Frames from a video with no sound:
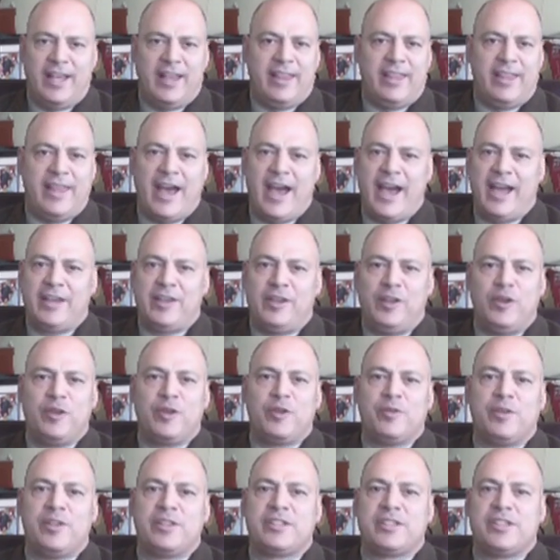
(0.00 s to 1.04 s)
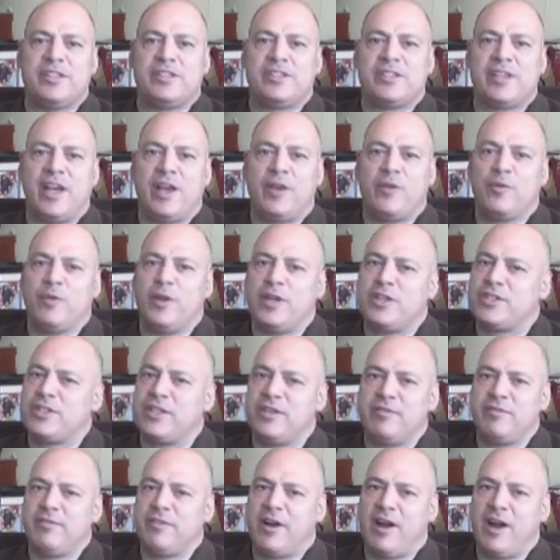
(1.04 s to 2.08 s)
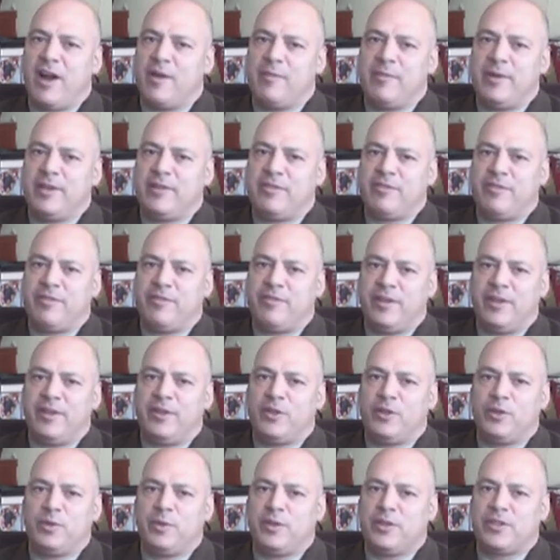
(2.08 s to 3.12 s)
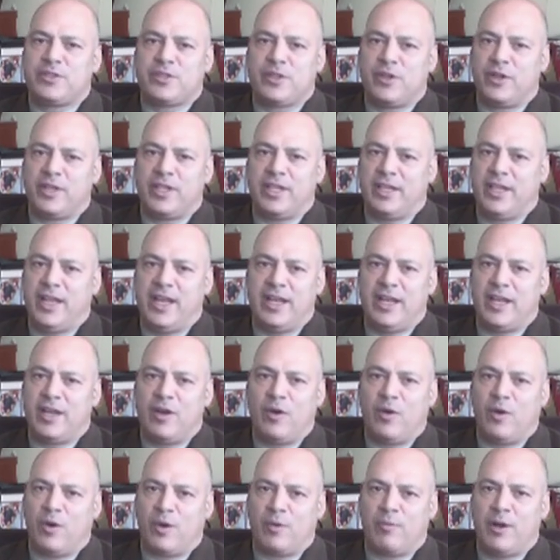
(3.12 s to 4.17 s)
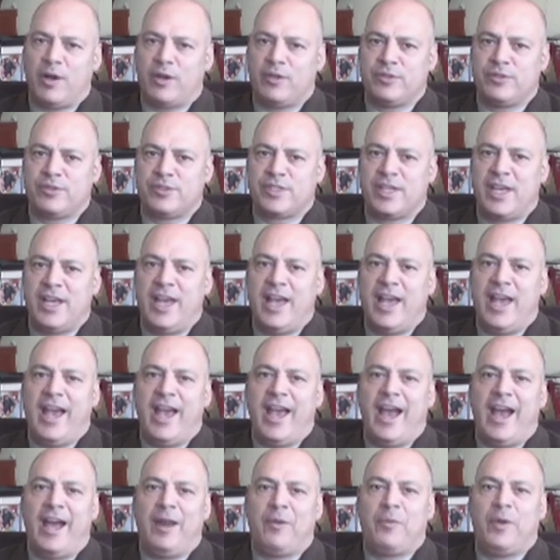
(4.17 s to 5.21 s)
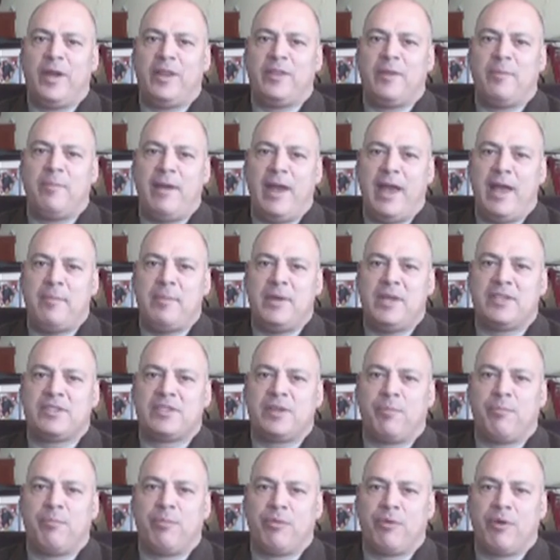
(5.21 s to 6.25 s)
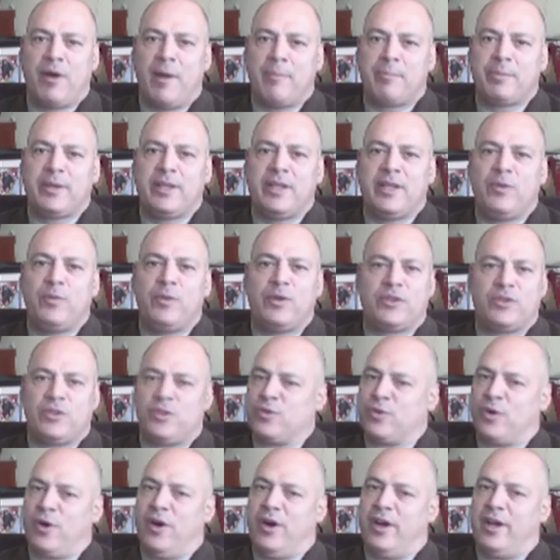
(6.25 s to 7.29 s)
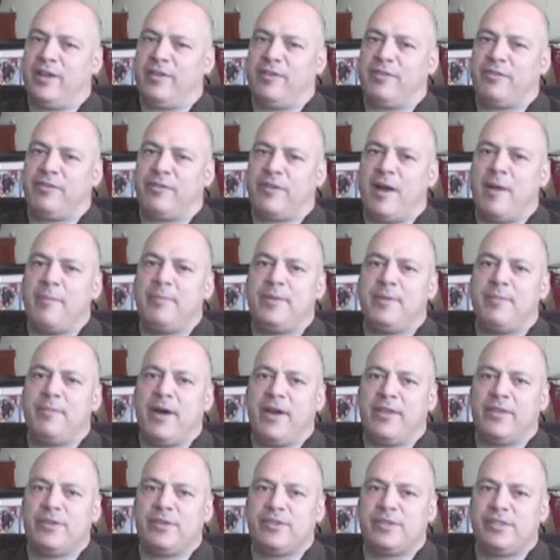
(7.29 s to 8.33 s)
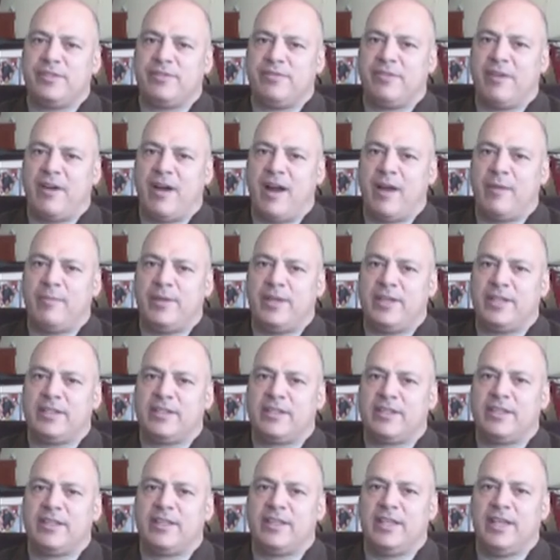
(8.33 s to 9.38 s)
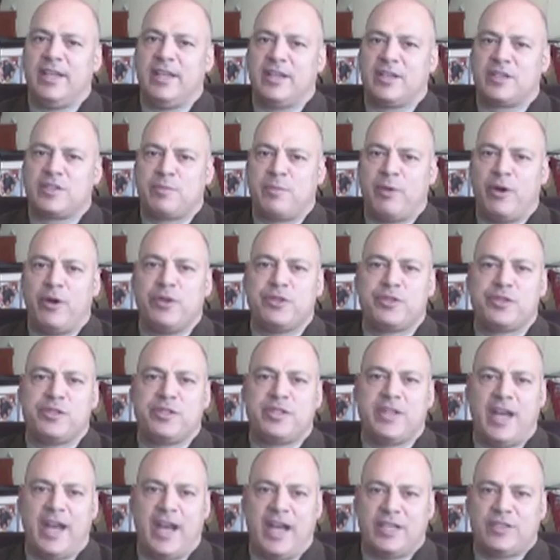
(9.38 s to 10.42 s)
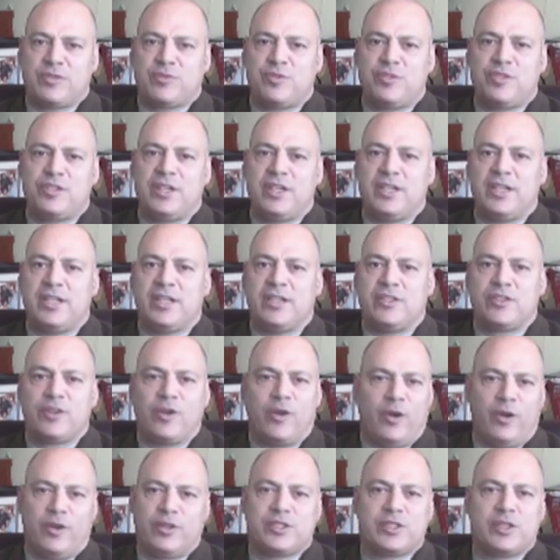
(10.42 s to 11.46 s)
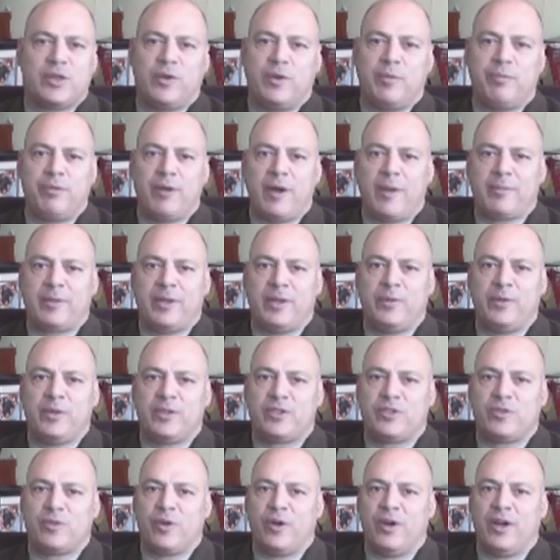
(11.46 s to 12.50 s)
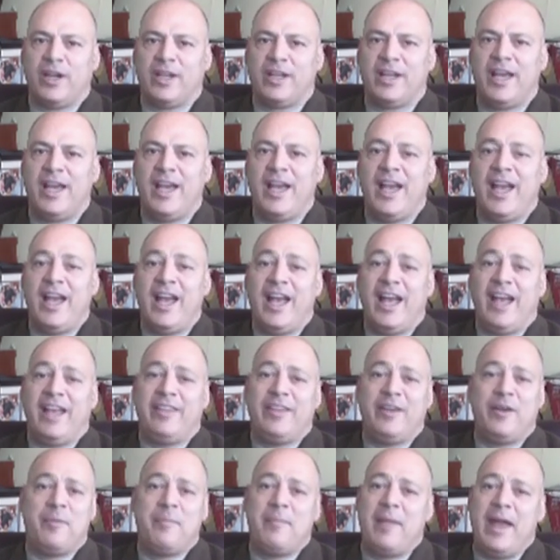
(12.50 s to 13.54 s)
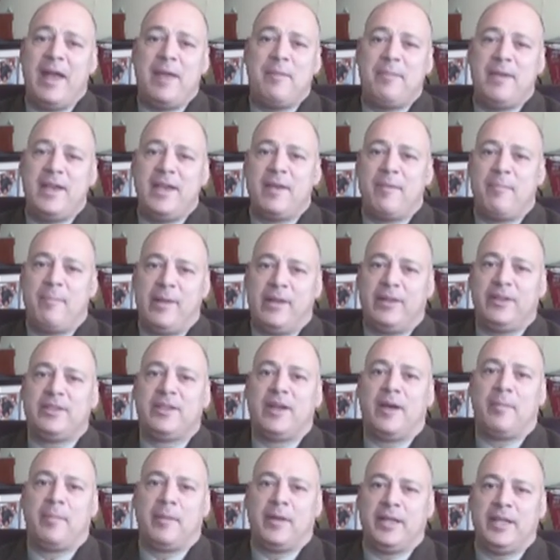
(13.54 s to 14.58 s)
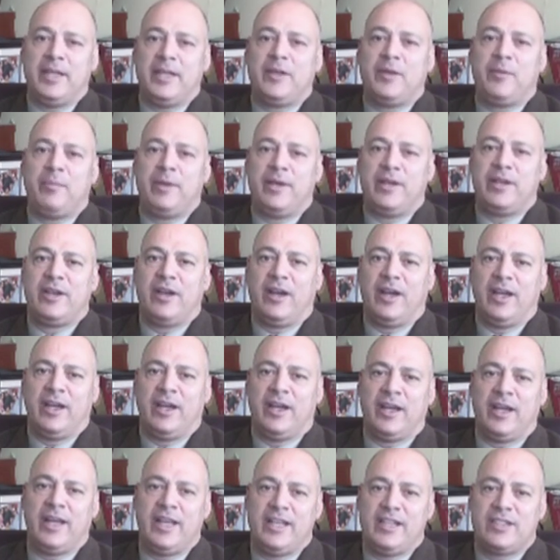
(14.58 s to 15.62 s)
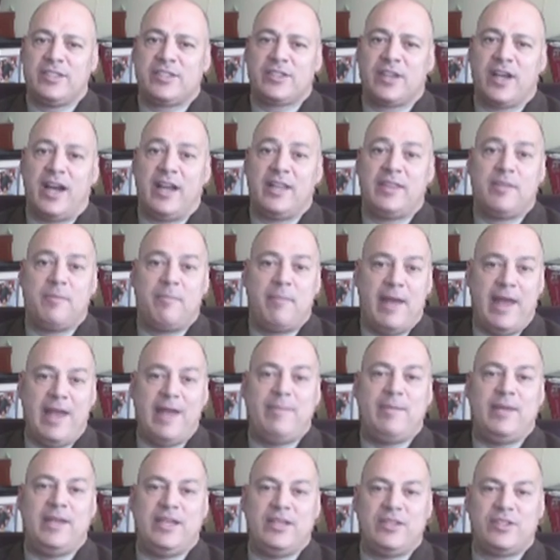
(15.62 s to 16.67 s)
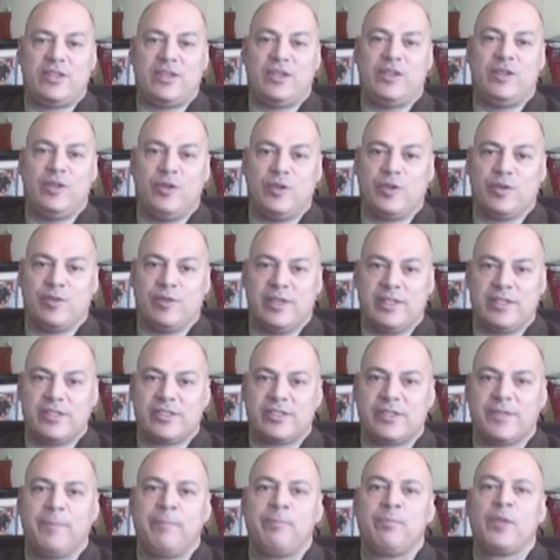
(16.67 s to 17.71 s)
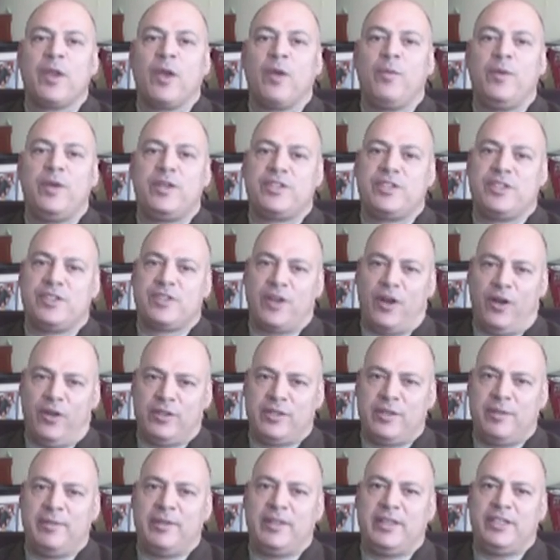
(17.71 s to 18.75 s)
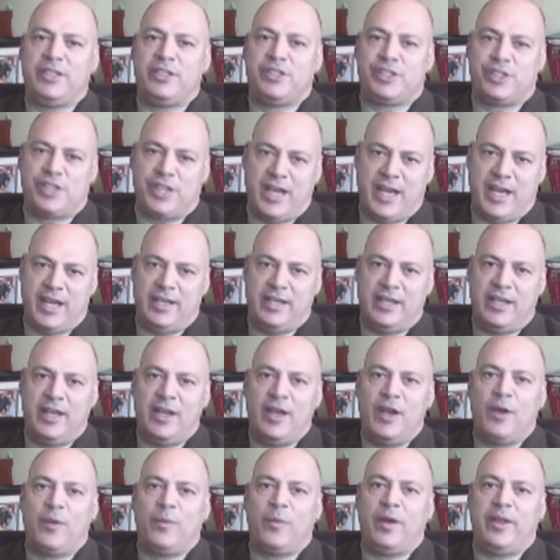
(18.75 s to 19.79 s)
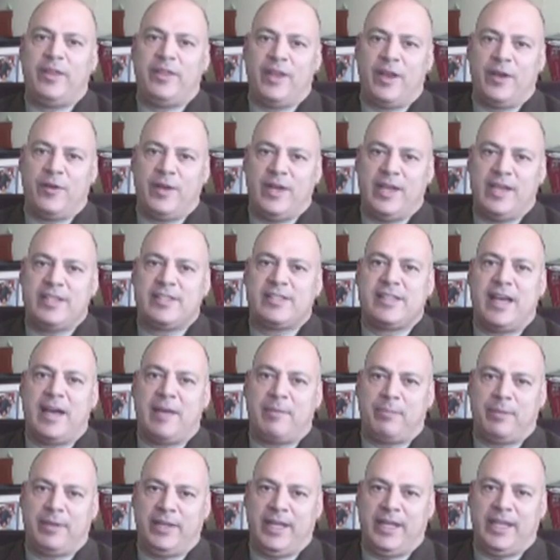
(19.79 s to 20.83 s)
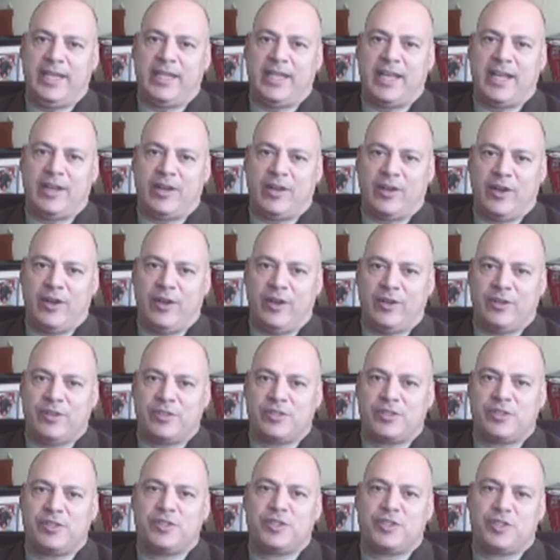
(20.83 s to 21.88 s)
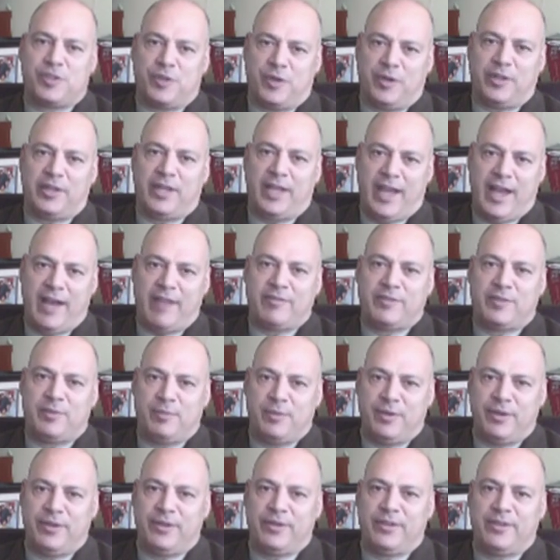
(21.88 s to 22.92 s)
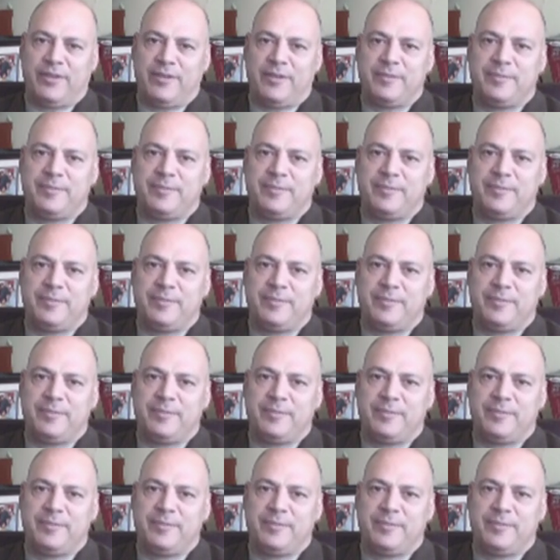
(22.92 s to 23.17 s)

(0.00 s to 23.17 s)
That uterus is a rich environment filled with circulating hormones. And when the baby is abruptly withdrawn from the mother's environment, the exposure to estrogen is also abruptly withdrawn. And there may be a buildup a little bit uh, inside the baby's uterus, which is ultimately shed when there is that bleeding that occurs shortly after birth.